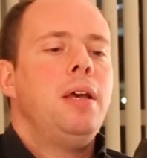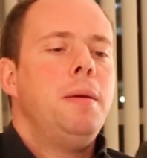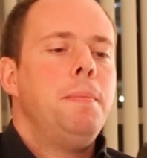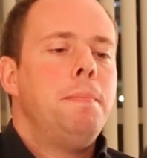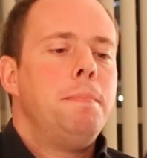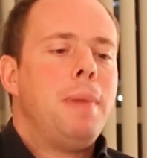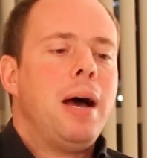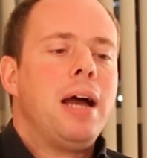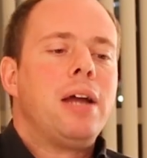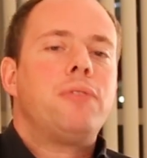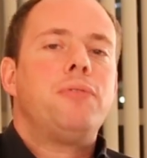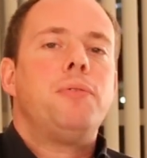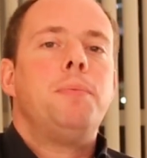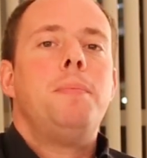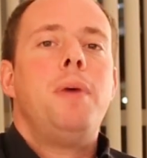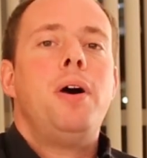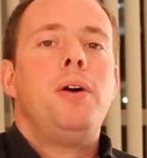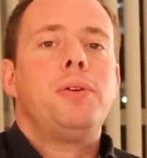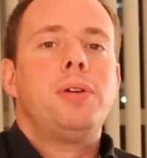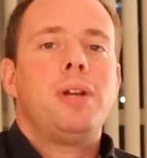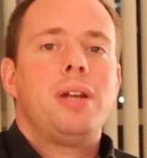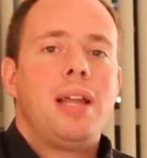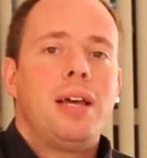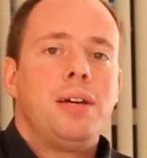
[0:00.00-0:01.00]
Macro
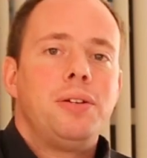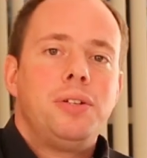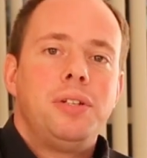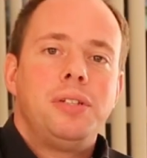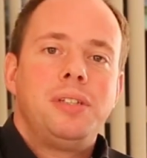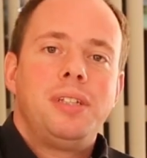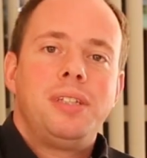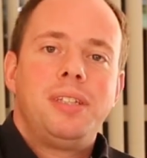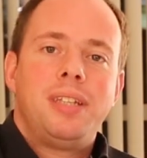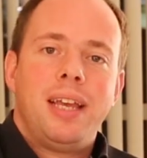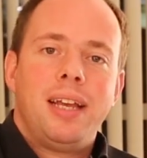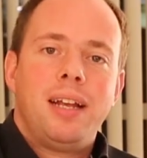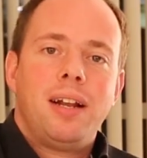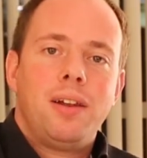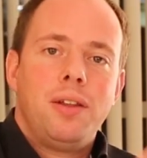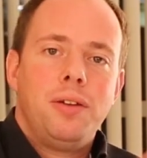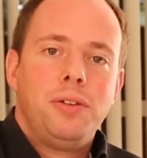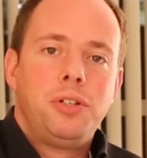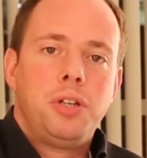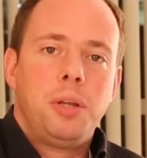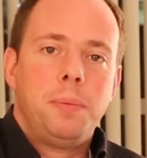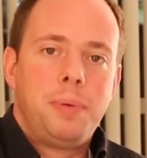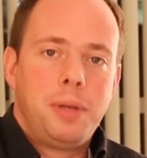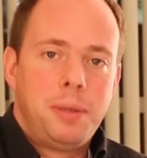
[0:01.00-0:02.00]
mode allows you to take
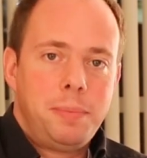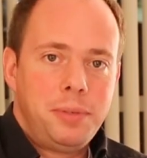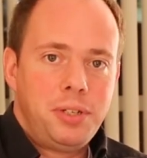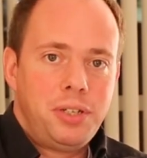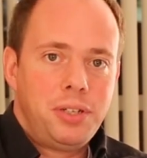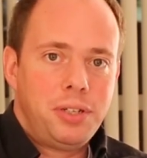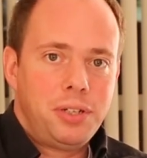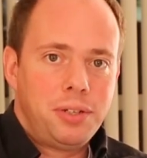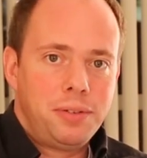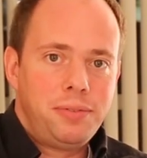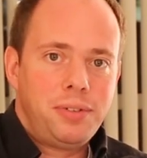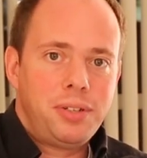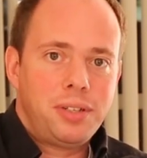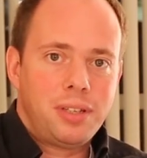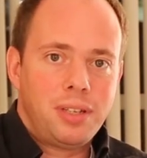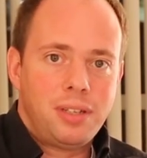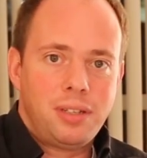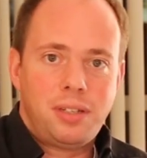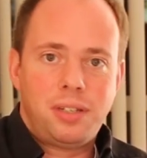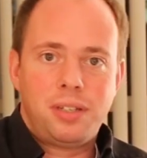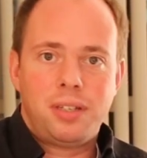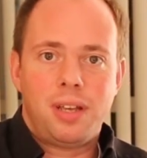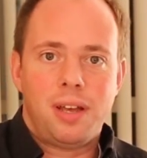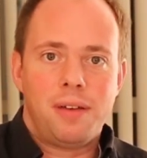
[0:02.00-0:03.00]
close-up images of
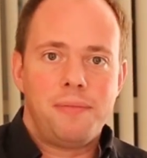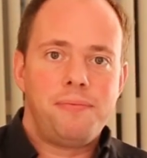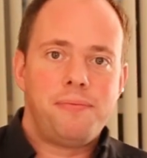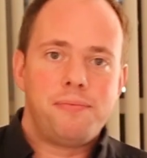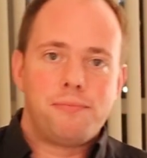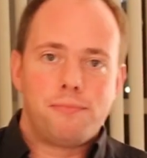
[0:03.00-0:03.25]
stuff